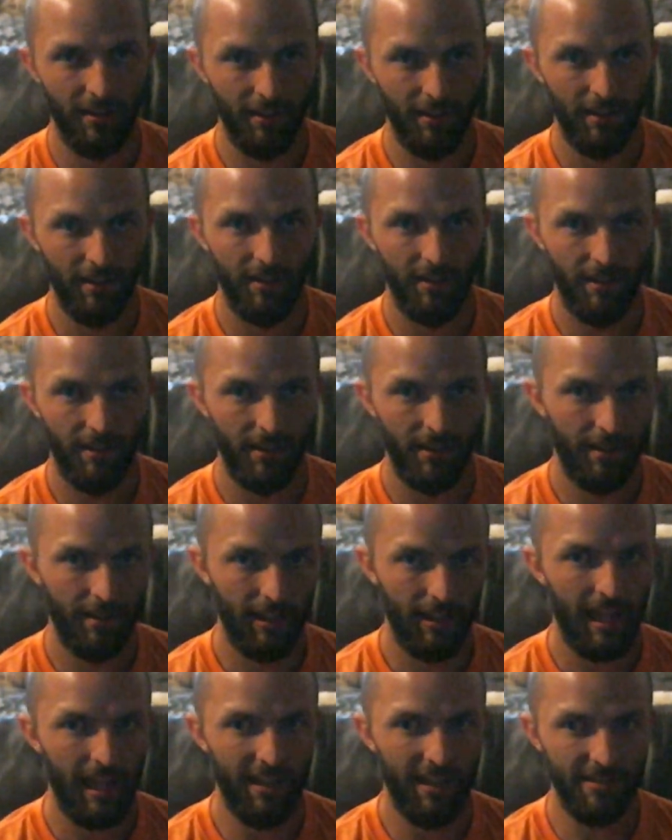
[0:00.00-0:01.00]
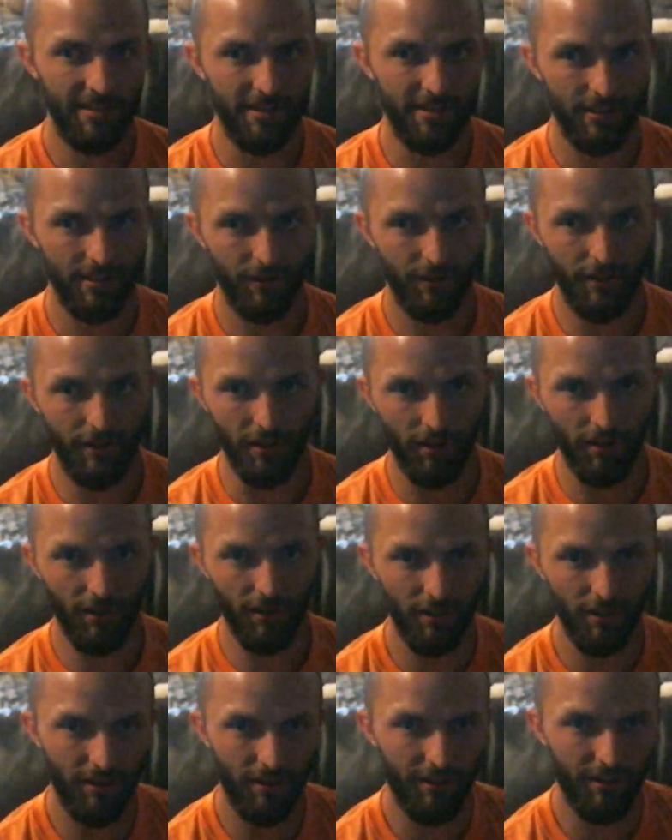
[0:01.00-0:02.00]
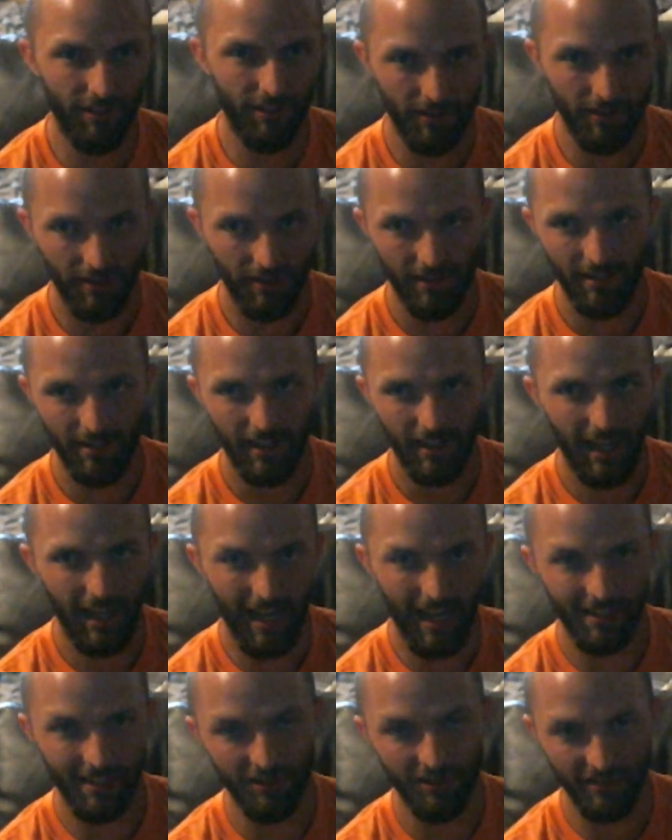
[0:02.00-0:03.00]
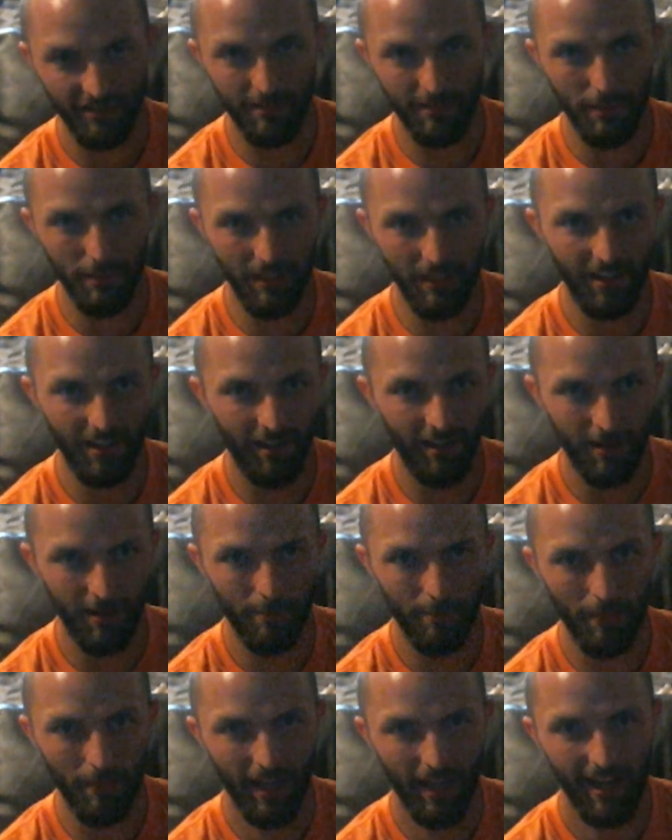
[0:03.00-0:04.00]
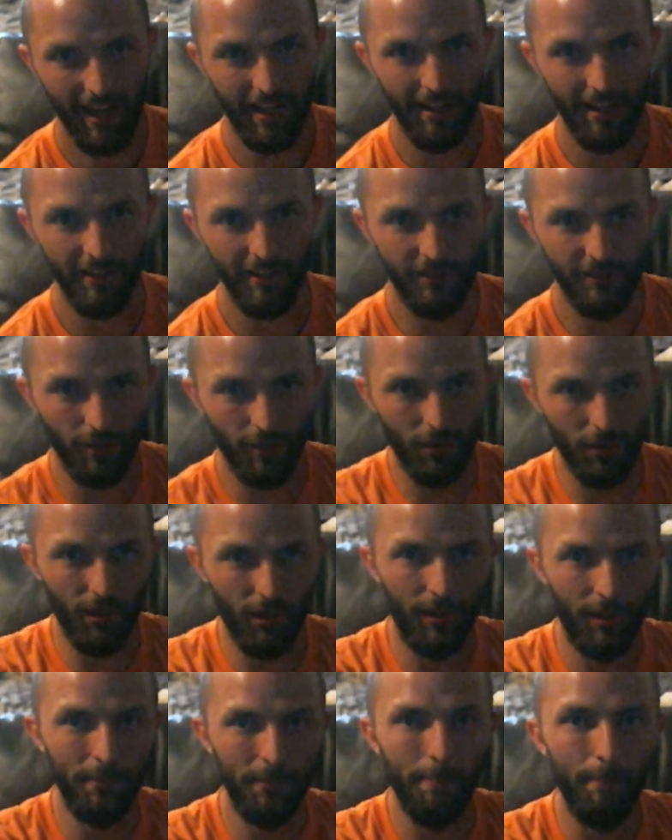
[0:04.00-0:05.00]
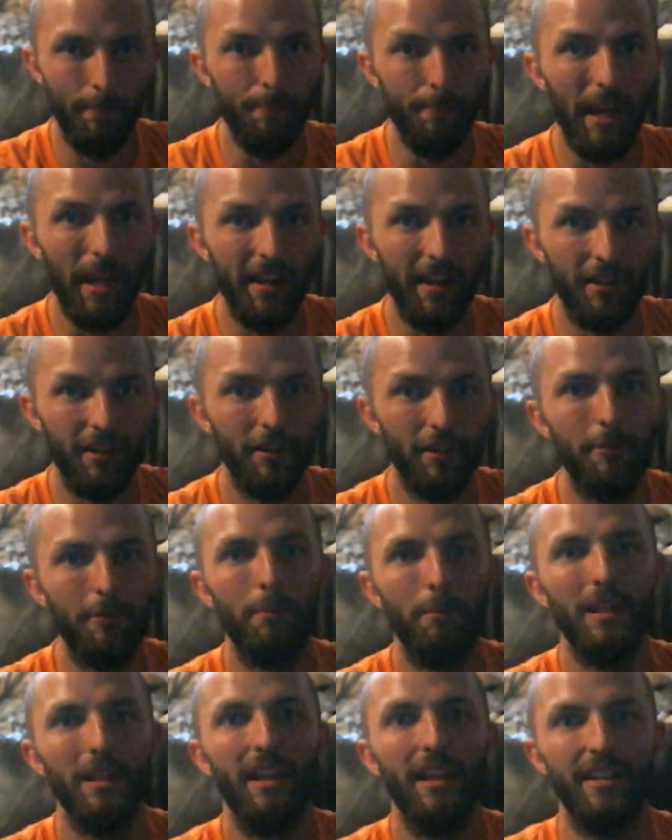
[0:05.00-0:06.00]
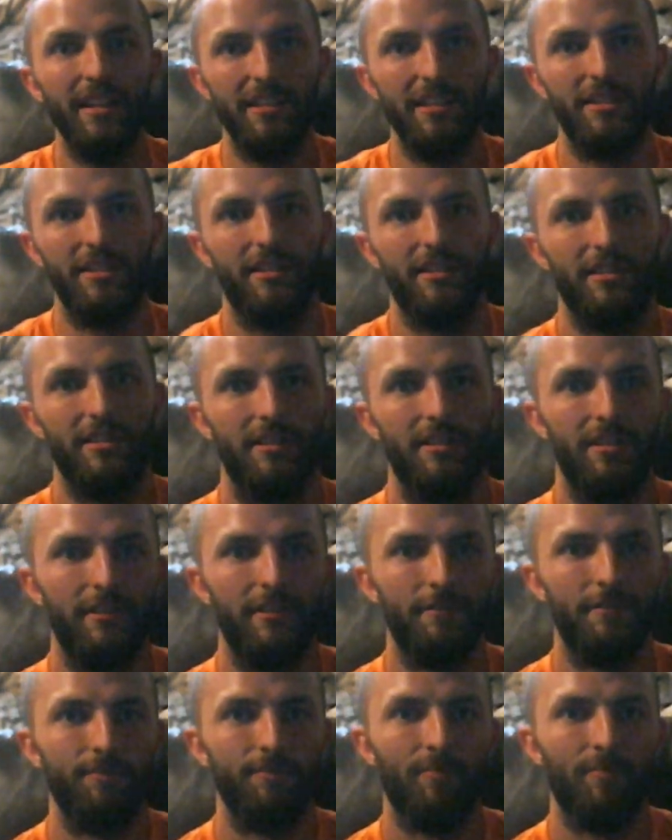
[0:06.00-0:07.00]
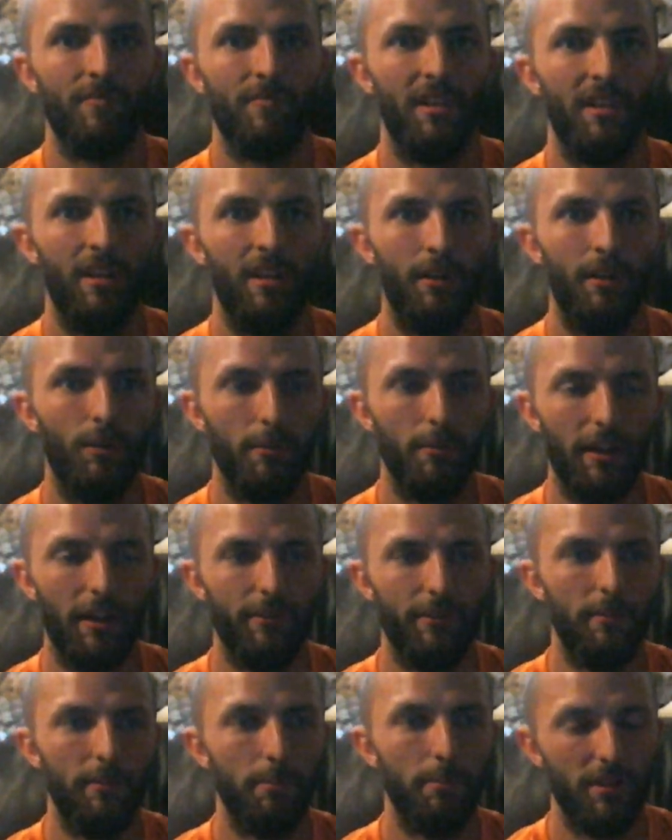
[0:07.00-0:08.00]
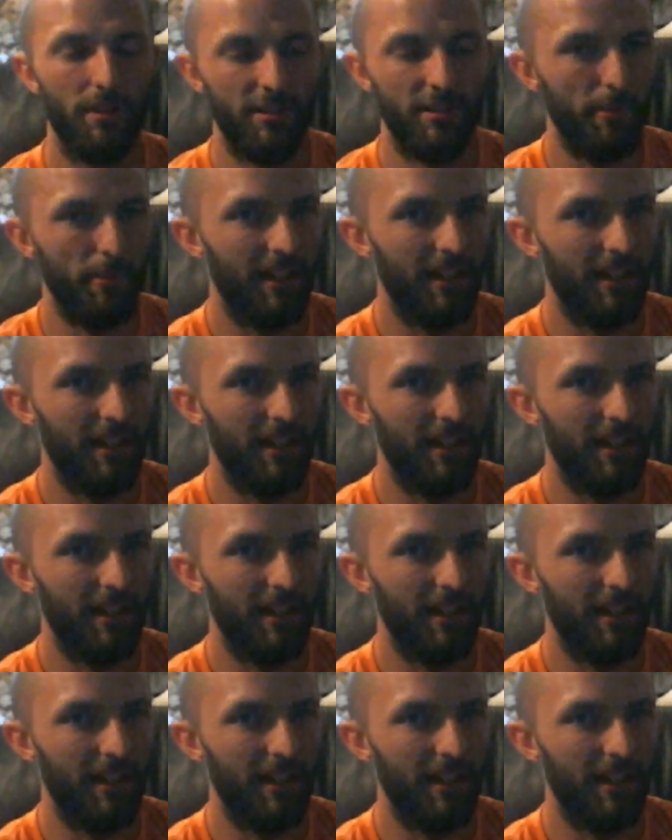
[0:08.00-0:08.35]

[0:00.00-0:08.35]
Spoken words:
Has the Earth actually become a so-called better place? What about from the perspective of a